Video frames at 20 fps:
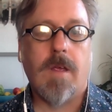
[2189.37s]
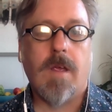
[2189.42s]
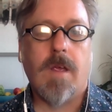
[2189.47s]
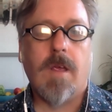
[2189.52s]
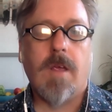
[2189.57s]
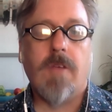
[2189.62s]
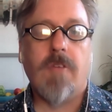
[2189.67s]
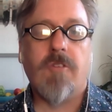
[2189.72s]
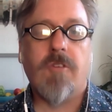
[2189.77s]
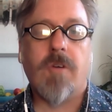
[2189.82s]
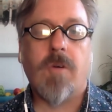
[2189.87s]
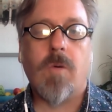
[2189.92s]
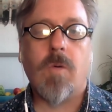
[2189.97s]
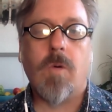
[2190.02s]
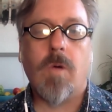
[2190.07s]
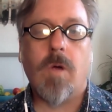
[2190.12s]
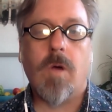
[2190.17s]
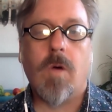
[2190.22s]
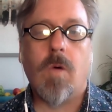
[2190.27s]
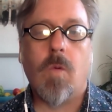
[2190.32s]

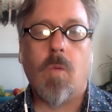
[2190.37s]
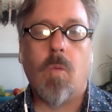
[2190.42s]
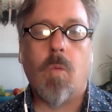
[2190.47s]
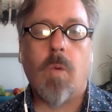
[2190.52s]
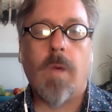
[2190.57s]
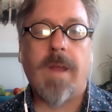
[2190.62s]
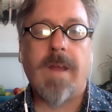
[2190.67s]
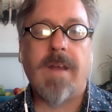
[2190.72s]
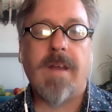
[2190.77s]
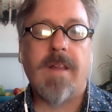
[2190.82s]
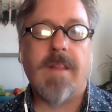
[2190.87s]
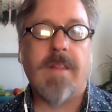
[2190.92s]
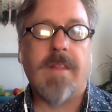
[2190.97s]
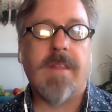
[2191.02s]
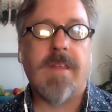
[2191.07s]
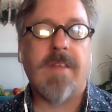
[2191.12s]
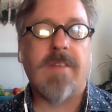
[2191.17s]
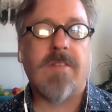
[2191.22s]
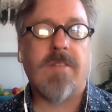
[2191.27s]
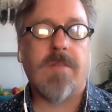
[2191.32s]
So when
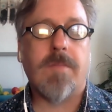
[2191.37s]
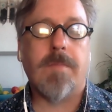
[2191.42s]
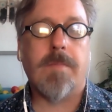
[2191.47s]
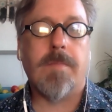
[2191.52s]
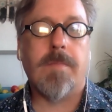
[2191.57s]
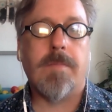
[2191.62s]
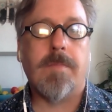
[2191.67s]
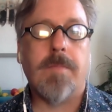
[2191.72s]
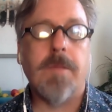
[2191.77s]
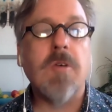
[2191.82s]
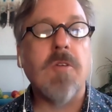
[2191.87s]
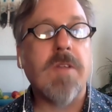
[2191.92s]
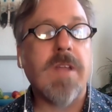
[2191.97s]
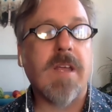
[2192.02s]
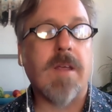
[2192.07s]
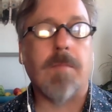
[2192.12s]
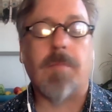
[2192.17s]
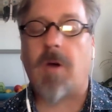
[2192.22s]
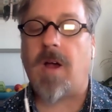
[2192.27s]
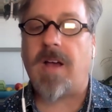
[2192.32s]
this
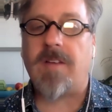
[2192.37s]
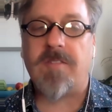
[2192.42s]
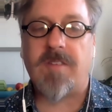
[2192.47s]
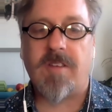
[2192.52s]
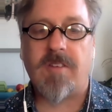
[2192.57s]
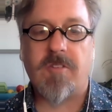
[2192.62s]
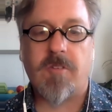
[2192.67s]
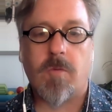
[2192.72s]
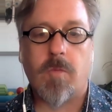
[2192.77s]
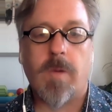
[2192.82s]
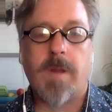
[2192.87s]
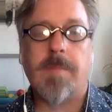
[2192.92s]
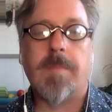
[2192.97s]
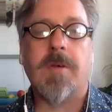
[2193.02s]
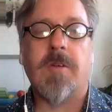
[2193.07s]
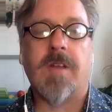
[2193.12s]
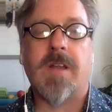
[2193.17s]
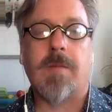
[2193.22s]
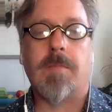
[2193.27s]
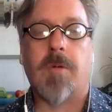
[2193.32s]
building process, or
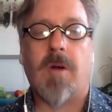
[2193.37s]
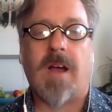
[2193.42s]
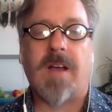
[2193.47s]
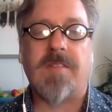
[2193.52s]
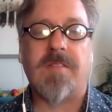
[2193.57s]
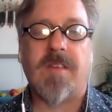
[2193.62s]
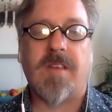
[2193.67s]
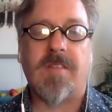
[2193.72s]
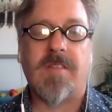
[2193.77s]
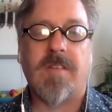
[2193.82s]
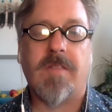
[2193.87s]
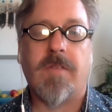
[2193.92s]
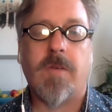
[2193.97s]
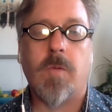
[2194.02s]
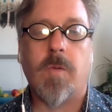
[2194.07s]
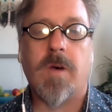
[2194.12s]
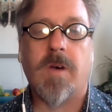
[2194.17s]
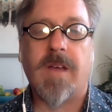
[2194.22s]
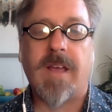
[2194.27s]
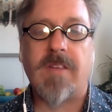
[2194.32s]
rebuilding process, if you
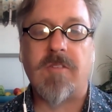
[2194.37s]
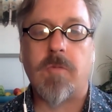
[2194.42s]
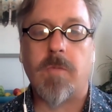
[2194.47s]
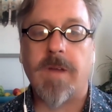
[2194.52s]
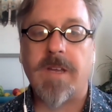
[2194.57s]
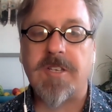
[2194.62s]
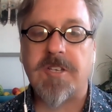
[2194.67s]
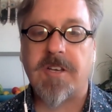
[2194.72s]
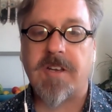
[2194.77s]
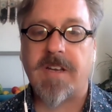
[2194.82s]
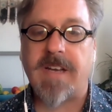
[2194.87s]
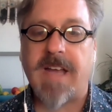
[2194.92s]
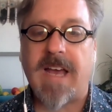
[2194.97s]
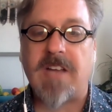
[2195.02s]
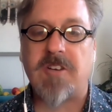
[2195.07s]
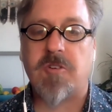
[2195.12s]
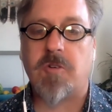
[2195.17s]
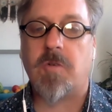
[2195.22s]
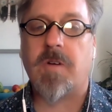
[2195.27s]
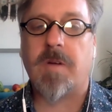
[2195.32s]
will, has reached a
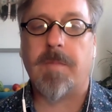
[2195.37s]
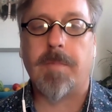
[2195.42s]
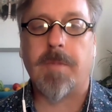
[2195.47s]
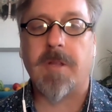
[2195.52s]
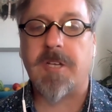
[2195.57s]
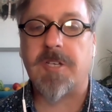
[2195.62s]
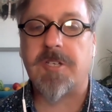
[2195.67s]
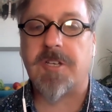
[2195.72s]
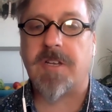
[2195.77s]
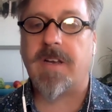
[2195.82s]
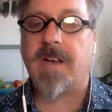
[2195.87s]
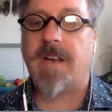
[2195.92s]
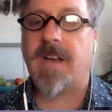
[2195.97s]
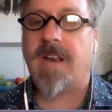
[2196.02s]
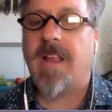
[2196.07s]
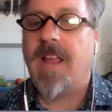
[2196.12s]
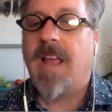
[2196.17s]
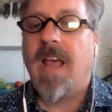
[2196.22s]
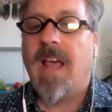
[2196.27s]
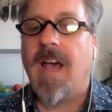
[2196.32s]
natural completion, and
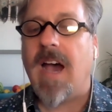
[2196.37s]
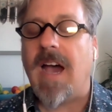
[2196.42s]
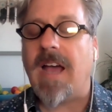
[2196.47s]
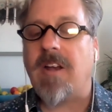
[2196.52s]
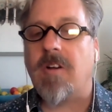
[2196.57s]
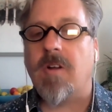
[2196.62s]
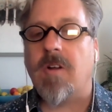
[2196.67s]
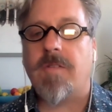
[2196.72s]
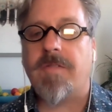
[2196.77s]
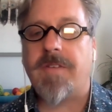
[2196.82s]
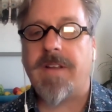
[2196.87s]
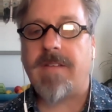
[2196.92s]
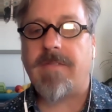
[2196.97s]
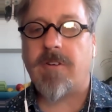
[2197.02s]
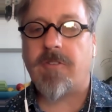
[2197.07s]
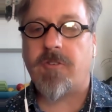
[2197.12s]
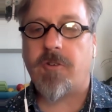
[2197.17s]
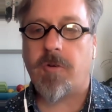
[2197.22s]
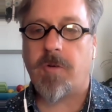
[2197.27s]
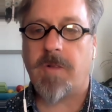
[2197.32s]
I don't know if it ever
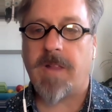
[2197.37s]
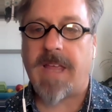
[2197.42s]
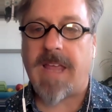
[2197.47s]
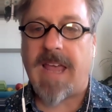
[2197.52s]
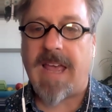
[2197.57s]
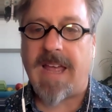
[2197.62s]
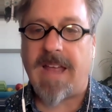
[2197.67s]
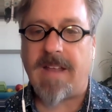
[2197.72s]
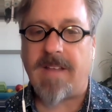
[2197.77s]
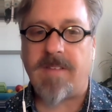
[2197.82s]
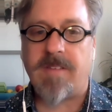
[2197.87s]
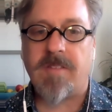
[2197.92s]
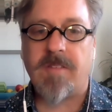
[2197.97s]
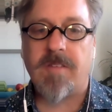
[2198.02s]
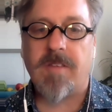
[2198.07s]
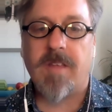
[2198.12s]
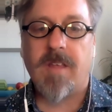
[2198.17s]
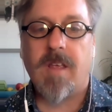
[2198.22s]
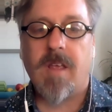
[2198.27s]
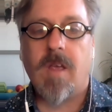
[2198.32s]
truly ends,
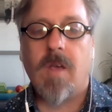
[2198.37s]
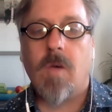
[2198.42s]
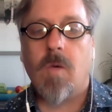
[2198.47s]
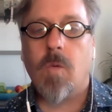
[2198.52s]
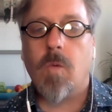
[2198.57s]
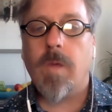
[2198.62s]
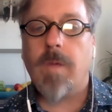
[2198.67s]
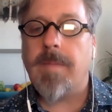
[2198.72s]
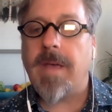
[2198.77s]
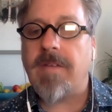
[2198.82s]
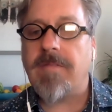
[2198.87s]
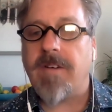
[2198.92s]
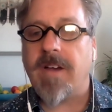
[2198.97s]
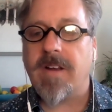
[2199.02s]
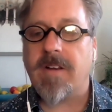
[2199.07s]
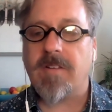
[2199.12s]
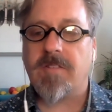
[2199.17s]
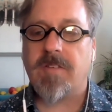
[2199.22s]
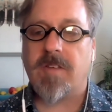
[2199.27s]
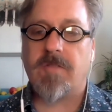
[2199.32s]
we may find
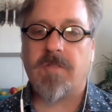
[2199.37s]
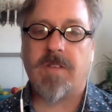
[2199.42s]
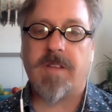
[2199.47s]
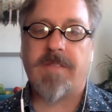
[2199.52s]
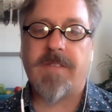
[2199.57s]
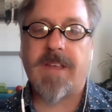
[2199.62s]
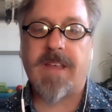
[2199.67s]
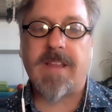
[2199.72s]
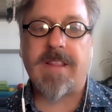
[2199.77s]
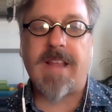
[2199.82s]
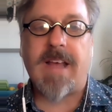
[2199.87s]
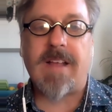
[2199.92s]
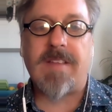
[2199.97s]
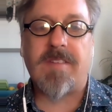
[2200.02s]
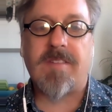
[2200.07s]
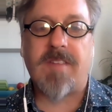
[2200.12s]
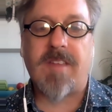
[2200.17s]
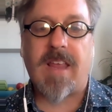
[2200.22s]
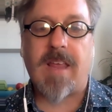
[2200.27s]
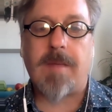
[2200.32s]
ourselves living in that
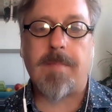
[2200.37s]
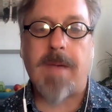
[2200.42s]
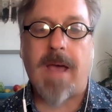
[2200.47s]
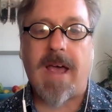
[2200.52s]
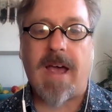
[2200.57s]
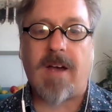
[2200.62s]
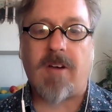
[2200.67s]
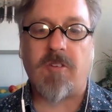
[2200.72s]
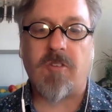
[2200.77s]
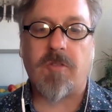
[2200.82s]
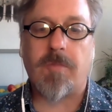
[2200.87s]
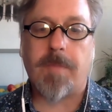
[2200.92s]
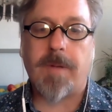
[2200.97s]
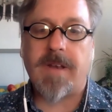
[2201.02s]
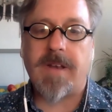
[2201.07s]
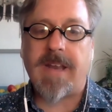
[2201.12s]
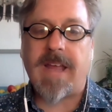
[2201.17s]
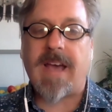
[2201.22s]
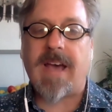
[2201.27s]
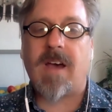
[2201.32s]
same house, but
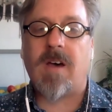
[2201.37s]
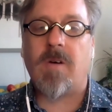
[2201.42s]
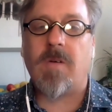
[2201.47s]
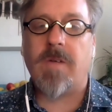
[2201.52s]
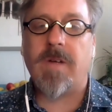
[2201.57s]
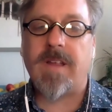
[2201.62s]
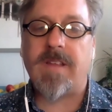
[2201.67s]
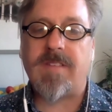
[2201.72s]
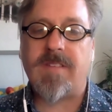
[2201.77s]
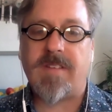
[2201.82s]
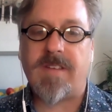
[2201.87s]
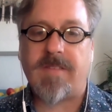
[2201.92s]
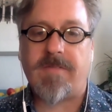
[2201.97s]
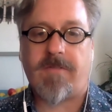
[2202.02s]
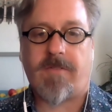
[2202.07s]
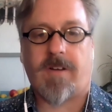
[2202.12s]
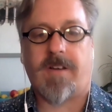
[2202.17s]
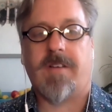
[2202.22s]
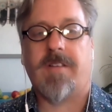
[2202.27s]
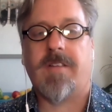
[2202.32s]
now it's
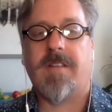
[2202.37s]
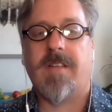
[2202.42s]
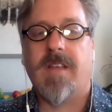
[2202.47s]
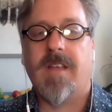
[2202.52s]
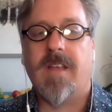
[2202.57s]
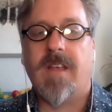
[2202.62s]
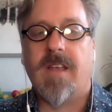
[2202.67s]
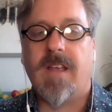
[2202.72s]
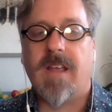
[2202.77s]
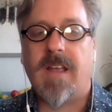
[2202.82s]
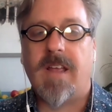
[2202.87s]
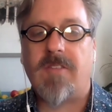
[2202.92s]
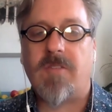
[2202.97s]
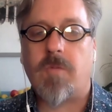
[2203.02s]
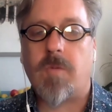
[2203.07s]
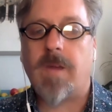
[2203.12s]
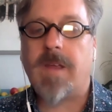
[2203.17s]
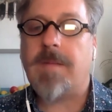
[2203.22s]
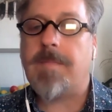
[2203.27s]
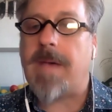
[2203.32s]
different. It's
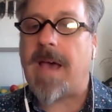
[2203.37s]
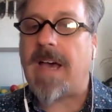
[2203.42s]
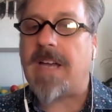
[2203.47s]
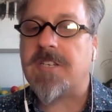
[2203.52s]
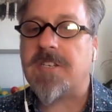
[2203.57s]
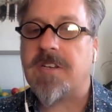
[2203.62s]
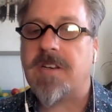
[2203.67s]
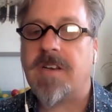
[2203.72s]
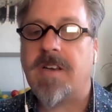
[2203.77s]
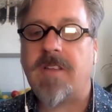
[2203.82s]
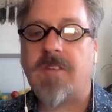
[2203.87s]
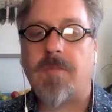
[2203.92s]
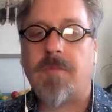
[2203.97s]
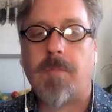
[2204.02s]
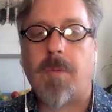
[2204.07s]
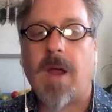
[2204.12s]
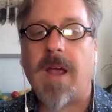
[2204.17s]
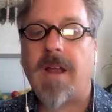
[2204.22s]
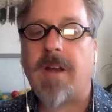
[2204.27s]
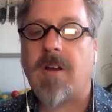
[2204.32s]
reimagined, it's
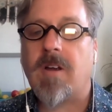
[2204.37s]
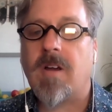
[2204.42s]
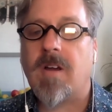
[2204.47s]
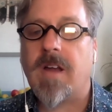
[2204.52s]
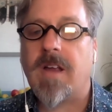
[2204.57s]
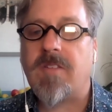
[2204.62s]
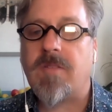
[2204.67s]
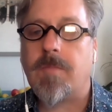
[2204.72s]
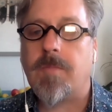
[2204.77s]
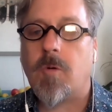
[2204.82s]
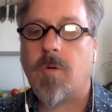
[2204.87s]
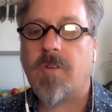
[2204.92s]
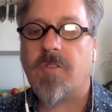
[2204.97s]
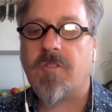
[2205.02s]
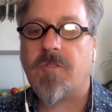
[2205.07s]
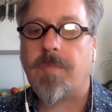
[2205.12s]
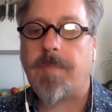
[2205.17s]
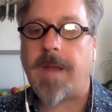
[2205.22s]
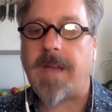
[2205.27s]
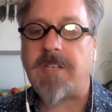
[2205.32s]
brighter, it's more
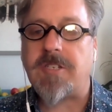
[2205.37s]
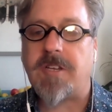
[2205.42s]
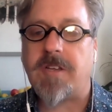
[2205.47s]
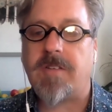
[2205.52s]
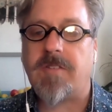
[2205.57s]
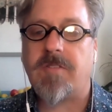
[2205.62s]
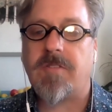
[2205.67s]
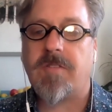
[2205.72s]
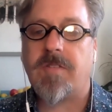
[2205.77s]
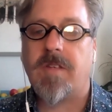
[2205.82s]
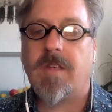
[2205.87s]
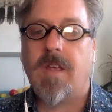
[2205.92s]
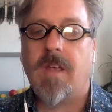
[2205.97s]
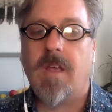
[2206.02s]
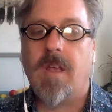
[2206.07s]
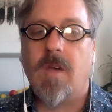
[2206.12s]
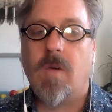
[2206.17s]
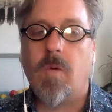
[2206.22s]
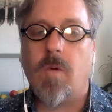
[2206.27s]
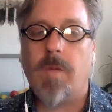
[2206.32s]
spacious.
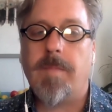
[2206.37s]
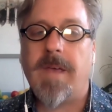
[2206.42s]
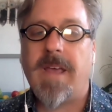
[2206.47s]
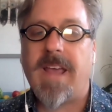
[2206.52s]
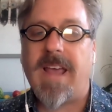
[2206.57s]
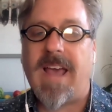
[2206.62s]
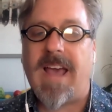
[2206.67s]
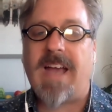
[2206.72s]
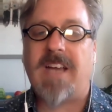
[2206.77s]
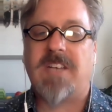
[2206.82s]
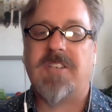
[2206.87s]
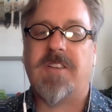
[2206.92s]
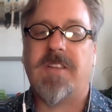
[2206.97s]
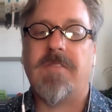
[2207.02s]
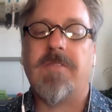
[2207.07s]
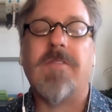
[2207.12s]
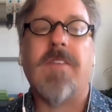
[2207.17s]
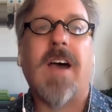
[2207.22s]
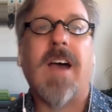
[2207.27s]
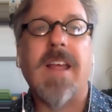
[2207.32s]
We may actually
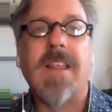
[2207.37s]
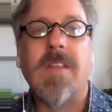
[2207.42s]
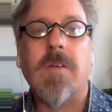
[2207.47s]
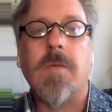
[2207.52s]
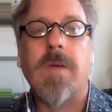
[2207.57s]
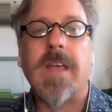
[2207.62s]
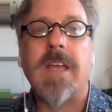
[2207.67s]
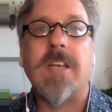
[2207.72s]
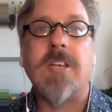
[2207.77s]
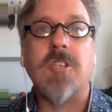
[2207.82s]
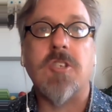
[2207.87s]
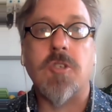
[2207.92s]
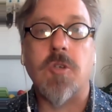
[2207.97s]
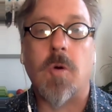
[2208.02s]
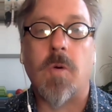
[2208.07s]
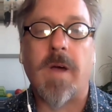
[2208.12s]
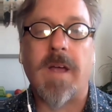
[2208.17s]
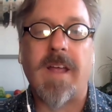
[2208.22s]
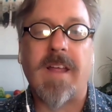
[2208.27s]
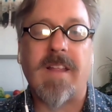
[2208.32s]
find that we
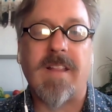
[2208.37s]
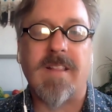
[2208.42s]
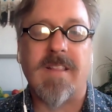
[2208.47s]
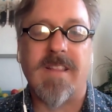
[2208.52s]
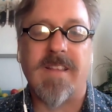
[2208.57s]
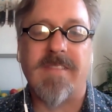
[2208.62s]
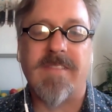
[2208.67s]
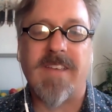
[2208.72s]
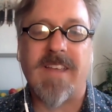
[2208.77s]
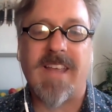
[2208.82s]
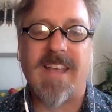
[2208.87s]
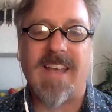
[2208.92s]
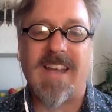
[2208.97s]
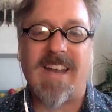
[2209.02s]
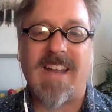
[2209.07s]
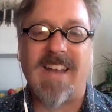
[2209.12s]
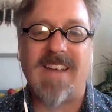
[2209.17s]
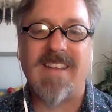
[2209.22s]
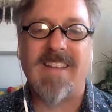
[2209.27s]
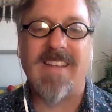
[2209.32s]
enjoy living in
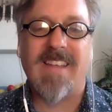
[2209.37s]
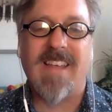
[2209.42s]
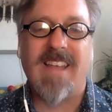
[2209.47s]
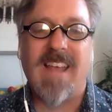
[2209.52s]
it.